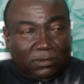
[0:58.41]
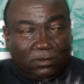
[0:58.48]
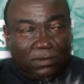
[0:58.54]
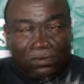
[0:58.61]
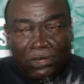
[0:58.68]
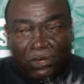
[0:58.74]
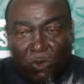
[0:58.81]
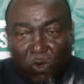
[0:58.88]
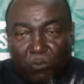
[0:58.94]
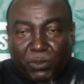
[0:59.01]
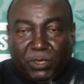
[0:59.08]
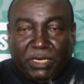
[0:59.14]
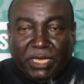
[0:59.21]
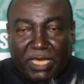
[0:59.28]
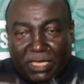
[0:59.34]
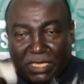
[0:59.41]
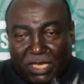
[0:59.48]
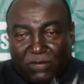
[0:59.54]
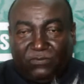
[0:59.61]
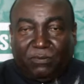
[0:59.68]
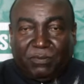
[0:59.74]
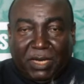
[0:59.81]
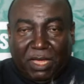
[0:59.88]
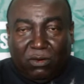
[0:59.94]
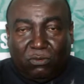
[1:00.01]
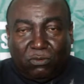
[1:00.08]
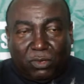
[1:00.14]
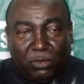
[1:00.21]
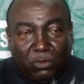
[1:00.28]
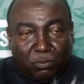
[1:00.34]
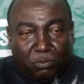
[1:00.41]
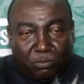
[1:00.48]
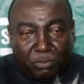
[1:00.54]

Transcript: When we open a year from now, we will